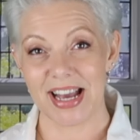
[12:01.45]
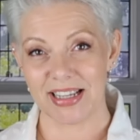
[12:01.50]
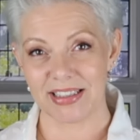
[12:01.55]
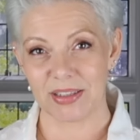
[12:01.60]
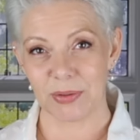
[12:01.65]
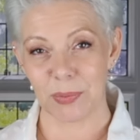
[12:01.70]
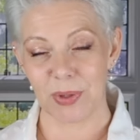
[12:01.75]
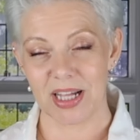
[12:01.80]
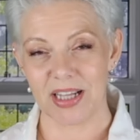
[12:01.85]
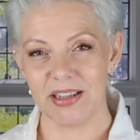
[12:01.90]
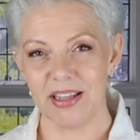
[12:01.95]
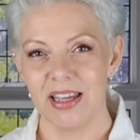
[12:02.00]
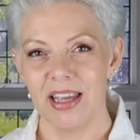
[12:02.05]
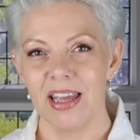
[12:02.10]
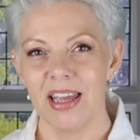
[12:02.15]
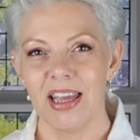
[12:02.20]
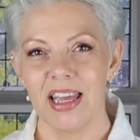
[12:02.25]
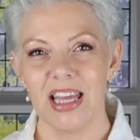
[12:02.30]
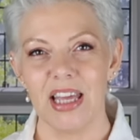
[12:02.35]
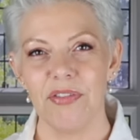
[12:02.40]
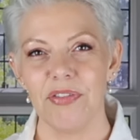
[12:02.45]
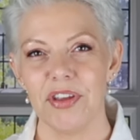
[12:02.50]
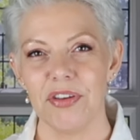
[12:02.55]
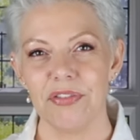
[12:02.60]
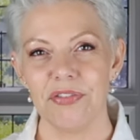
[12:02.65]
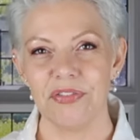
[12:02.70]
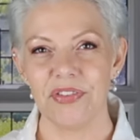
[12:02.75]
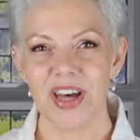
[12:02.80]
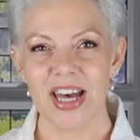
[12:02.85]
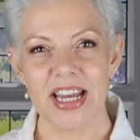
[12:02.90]
as well, if you
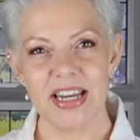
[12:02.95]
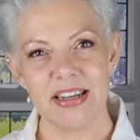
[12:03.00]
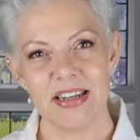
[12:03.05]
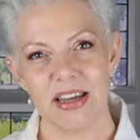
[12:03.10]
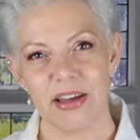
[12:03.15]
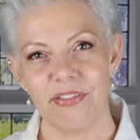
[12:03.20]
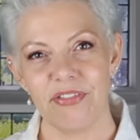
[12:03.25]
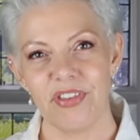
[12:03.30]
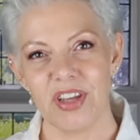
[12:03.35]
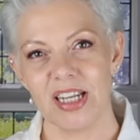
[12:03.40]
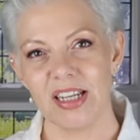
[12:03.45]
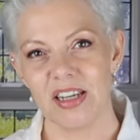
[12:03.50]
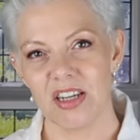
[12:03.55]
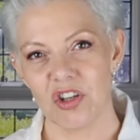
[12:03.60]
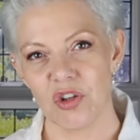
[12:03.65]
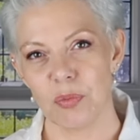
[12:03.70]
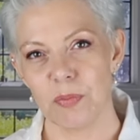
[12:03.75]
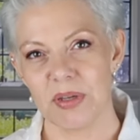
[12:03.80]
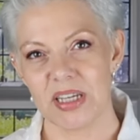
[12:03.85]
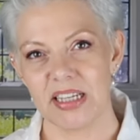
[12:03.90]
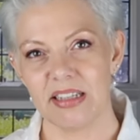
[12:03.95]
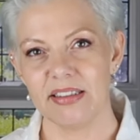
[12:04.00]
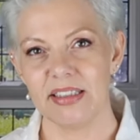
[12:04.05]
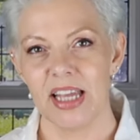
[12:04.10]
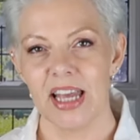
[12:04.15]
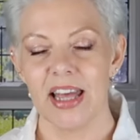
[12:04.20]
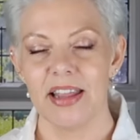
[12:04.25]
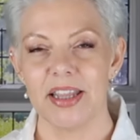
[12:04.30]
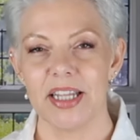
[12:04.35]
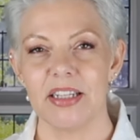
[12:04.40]
find a vintage piece
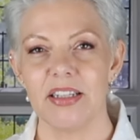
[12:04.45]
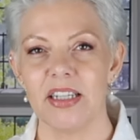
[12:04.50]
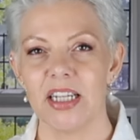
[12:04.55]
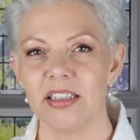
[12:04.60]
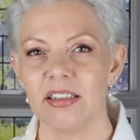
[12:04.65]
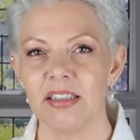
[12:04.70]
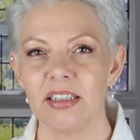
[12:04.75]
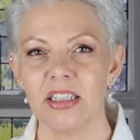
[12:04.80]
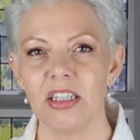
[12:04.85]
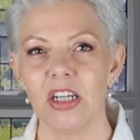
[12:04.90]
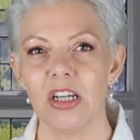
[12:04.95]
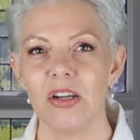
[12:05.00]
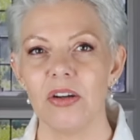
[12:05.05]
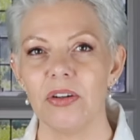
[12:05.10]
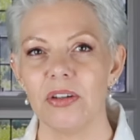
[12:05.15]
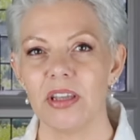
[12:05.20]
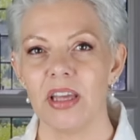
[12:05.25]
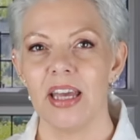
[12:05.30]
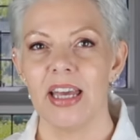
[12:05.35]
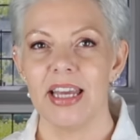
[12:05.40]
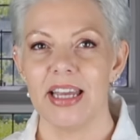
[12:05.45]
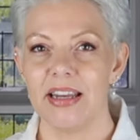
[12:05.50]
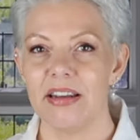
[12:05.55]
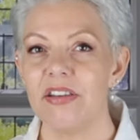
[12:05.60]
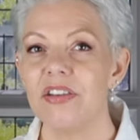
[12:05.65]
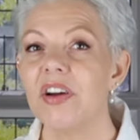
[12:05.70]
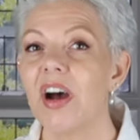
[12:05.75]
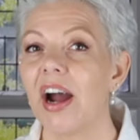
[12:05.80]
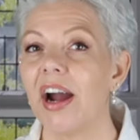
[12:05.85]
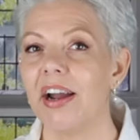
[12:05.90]
that doesn't look
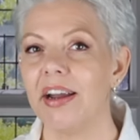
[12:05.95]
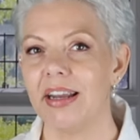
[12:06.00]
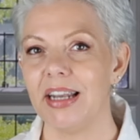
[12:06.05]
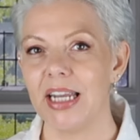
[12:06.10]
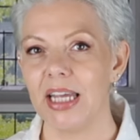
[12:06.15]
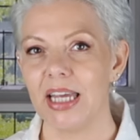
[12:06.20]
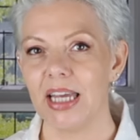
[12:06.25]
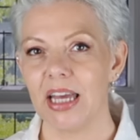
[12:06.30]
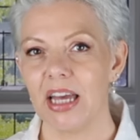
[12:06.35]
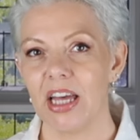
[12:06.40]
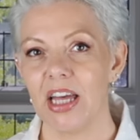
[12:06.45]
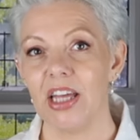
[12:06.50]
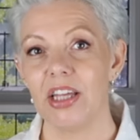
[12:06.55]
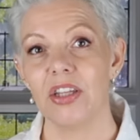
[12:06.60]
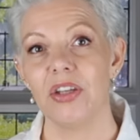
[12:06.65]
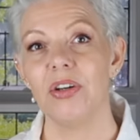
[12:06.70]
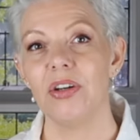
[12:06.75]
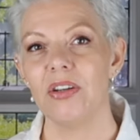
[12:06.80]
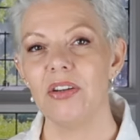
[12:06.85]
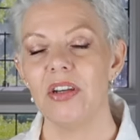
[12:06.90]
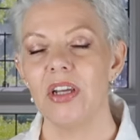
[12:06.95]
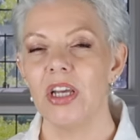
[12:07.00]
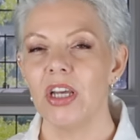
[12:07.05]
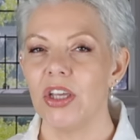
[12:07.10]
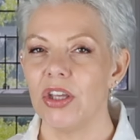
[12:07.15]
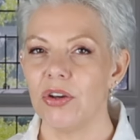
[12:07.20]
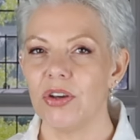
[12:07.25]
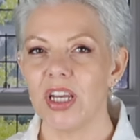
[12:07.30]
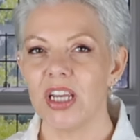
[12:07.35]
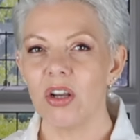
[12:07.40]
entirely good,
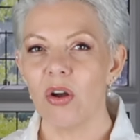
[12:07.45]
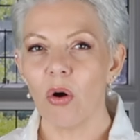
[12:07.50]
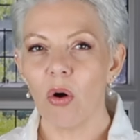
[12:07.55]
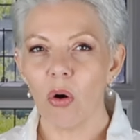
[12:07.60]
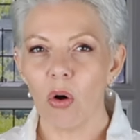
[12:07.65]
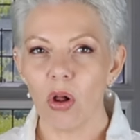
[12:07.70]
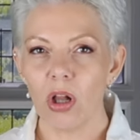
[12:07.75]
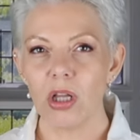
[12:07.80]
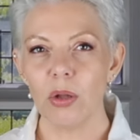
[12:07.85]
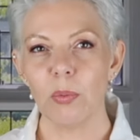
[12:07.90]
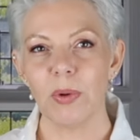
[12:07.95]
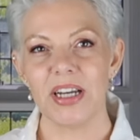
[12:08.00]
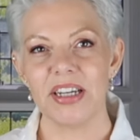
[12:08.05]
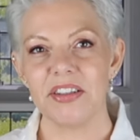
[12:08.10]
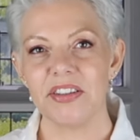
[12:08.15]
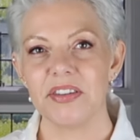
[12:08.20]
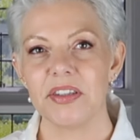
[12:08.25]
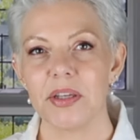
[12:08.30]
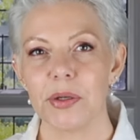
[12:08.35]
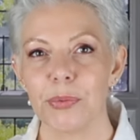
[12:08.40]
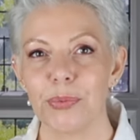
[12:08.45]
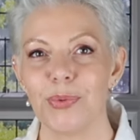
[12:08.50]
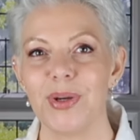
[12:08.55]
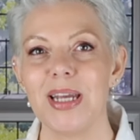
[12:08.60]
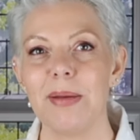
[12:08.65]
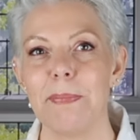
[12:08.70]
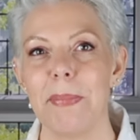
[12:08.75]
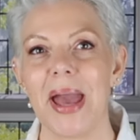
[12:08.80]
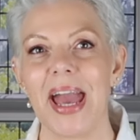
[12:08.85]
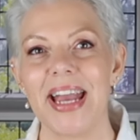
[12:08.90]
you can always
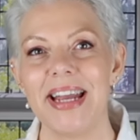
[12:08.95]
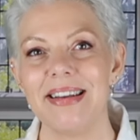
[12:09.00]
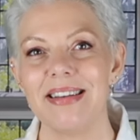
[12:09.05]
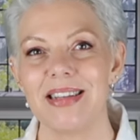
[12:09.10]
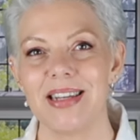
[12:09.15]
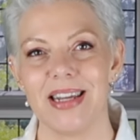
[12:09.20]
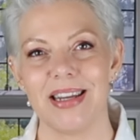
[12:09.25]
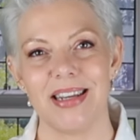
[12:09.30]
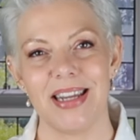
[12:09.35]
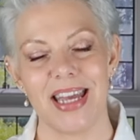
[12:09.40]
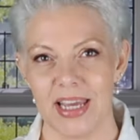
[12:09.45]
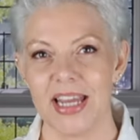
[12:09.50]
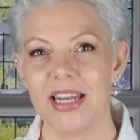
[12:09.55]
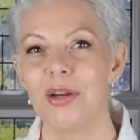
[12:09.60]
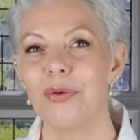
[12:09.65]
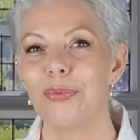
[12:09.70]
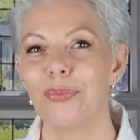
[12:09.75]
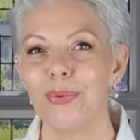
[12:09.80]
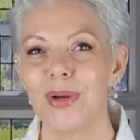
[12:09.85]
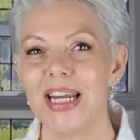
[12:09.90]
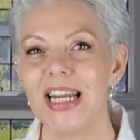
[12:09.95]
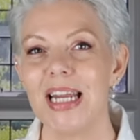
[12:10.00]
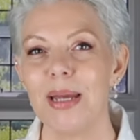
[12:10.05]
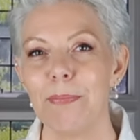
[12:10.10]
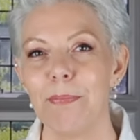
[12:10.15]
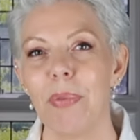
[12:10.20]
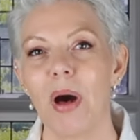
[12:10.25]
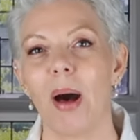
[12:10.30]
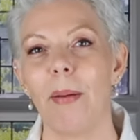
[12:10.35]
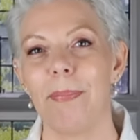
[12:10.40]
repaint it in a
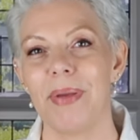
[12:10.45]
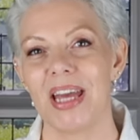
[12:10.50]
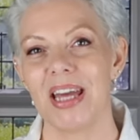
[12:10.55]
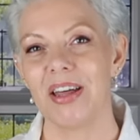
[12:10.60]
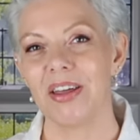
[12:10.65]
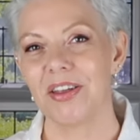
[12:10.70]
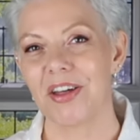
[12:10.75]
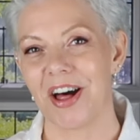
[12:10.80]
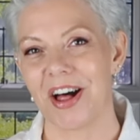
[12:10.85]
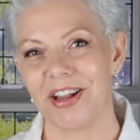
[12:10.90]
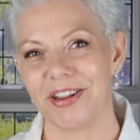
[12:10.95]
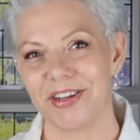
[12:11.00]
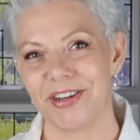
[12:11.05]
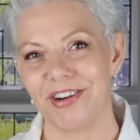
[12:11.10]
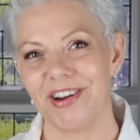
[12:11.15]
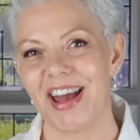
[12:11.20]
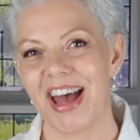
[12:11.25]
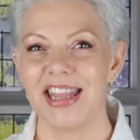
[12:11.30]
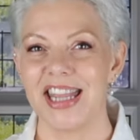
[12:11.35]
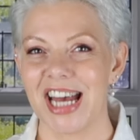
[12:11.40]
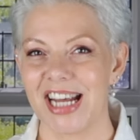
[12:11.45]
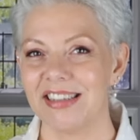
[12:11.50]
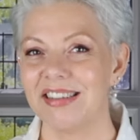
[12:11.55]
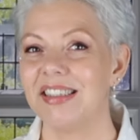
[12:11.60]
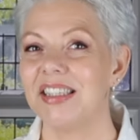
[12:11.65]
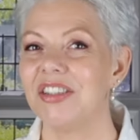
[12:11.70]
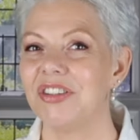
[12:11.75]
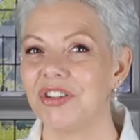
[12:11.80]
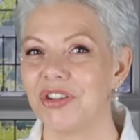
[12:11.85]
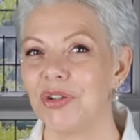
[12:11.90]
really popping color.
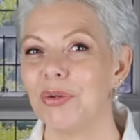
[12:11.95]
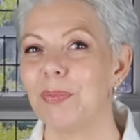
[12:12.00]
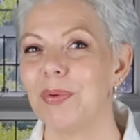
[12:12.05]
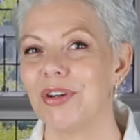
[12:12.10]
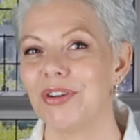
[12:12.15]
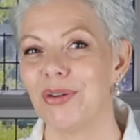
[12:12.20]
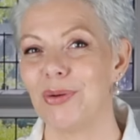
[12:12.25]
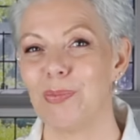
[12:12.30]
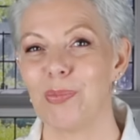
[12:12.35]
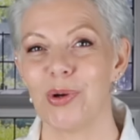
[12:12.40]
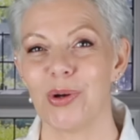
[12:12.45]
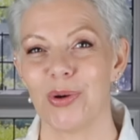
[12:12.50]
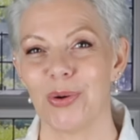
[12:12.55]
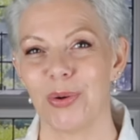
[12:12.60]
That's super duper